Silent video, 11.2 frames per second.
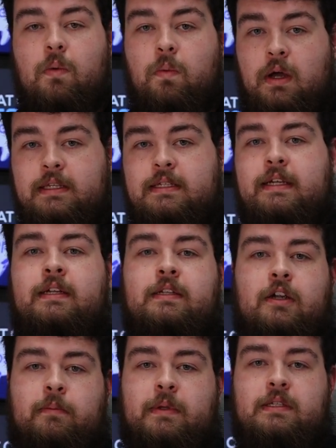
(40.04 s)
once it
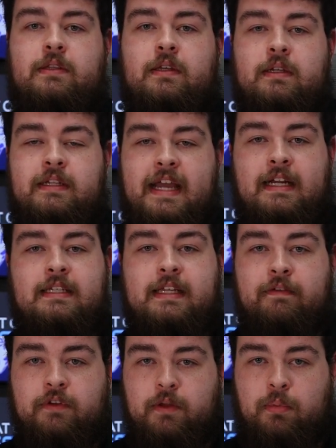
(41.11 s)
determines the data
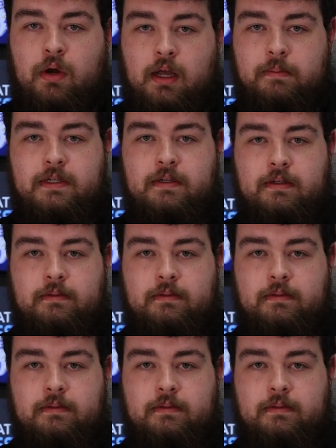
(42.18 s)
set for the prompt.